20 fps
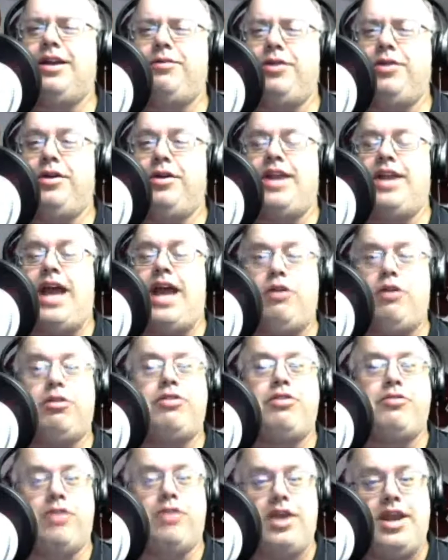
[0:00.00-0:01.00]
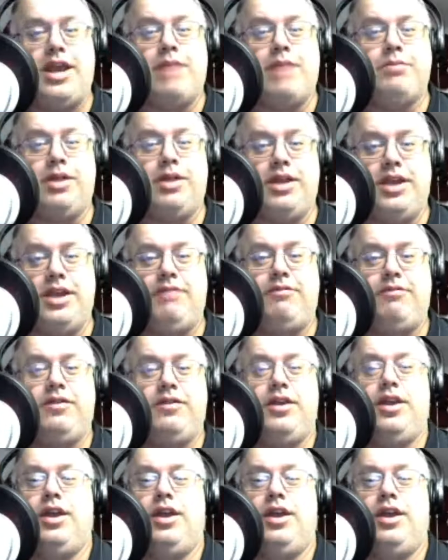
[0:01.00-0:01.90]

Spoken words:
We were down 3, I believe,